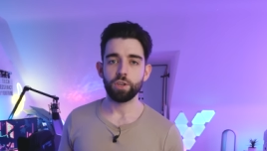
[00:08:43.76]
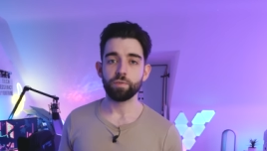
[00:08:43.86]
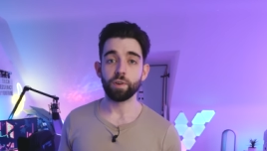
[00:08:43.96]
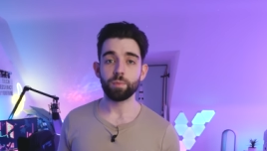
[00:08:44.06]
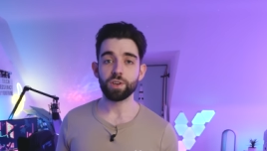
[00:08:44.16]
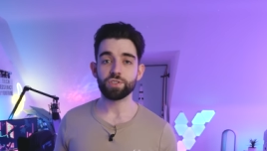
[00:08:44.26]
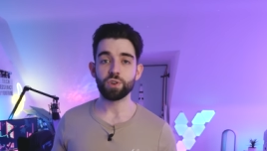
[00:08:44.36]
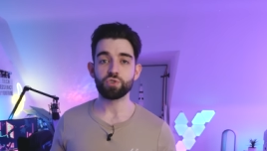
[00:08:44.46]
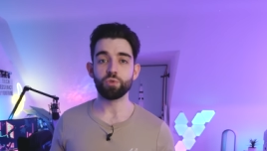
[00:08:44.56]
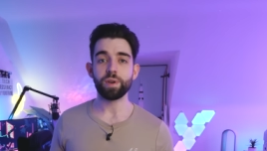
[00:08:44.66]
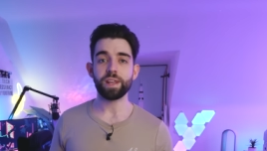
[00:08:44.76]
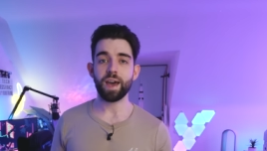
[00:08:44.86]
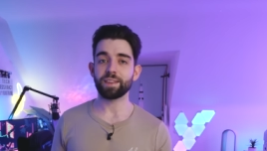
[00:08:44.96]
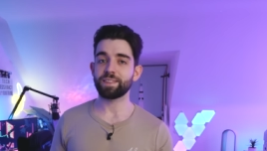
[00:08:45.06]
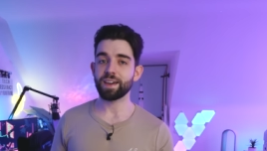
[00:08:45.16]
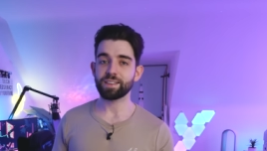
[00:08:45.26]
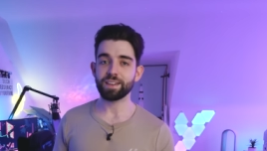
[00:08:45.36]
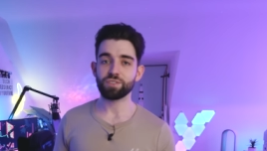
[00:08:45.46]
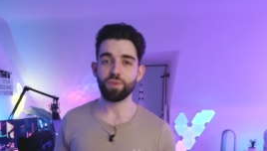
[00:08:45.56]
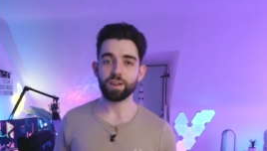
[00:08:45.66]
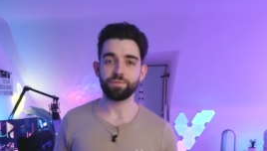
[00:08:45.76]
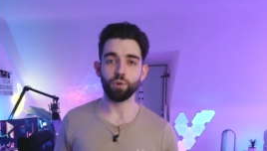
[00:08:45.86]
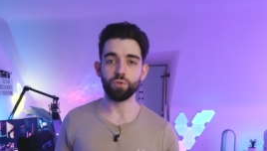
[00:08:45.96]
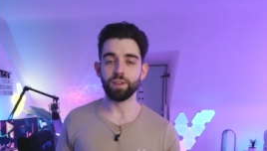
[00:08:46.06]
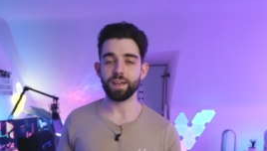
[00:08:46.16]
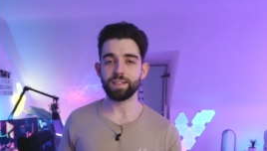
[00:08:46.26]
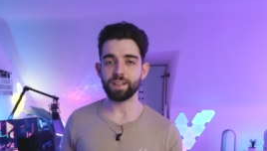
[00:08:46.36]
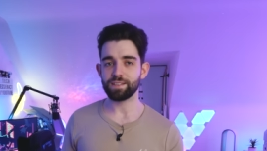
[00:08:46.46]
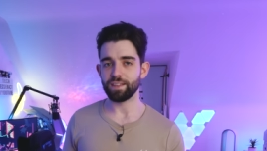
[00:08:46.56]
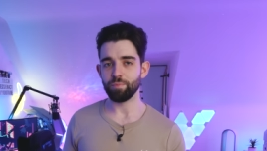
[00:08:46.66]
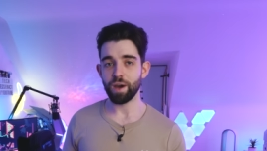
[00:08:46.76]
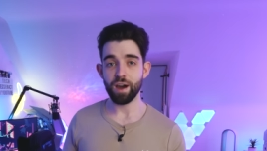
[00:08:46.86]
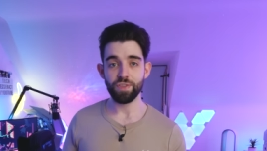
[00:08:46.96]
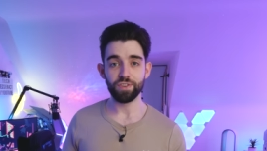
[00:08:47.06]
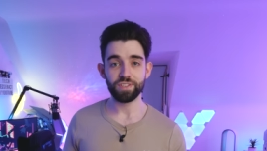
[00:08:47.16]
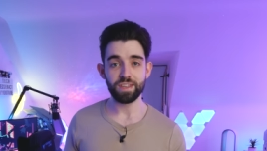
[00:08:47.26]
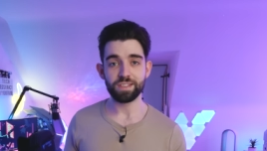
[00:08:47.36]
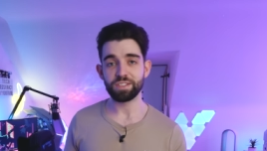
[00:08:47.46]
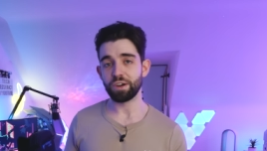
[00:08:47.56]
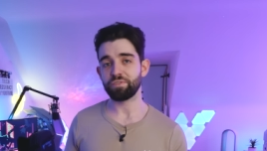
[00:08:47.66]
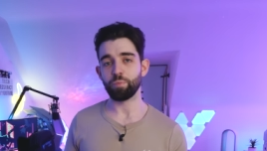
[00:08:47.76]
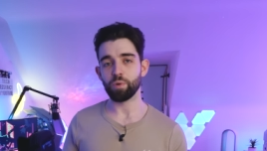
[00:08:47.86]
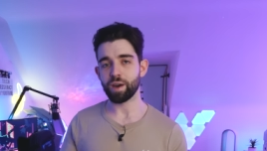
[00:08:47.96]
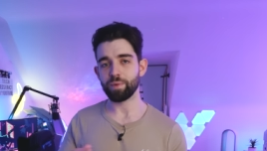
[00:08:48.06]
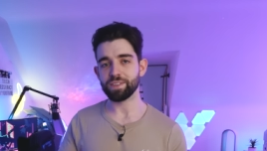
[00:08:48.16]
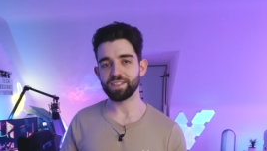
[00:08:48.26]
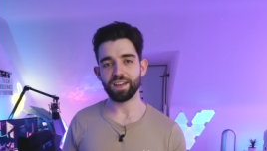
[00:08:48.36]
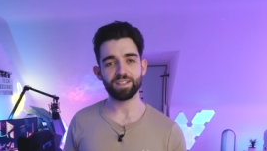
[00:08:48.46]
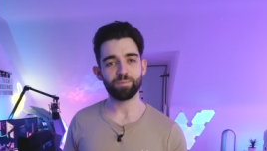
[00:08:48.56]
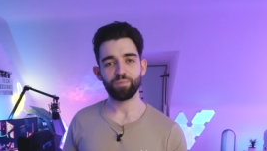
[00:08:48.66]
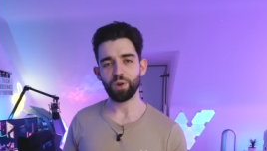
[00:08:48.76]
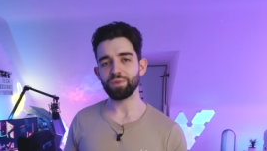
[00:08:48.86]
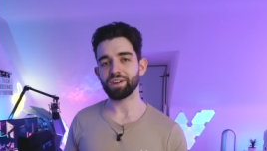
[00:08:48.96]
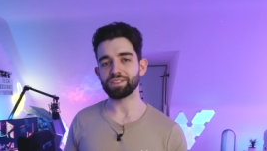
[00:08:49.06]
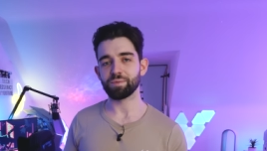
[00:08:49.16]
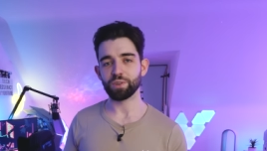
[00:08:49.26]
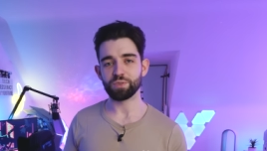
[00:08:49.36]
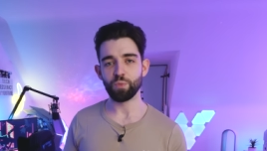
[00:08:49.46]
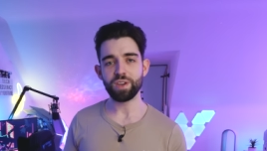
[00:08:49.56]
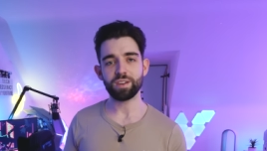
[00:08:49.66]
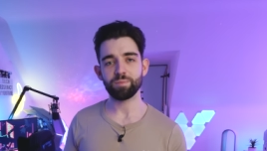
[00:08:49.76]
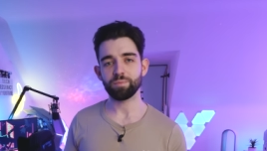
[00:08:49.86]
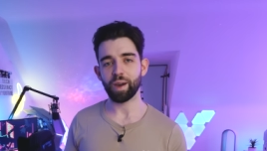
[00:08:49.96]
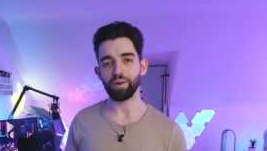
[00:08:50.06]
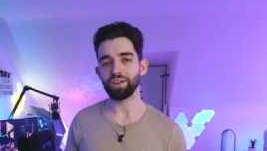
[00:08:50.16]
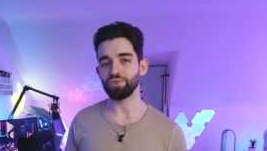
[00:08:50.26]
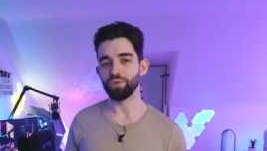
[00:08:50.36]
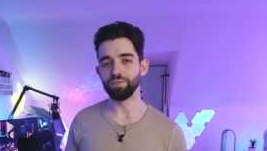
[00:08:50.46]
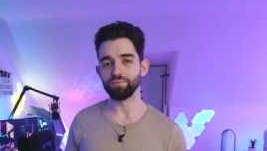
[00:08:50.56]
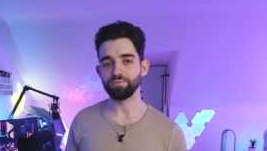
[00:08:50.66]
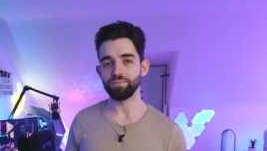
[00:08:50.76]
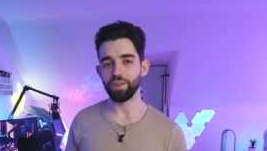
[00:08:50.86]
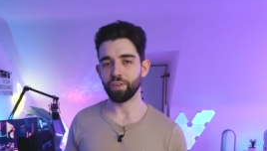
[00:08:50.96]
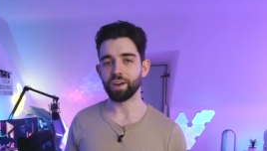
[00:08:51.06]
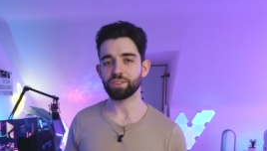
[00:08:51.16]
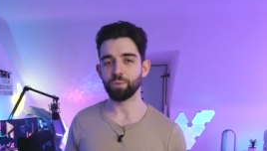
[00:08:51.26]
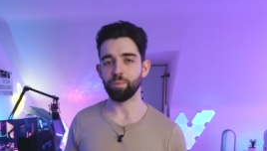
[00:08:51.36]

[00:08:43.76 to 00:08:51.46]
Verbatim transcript: You can follow me on social media at Tech Tesseract for all the latest and the behind the scenes stuff. But with that being said, hope you guys have an awesome week. I'll catch you all in the next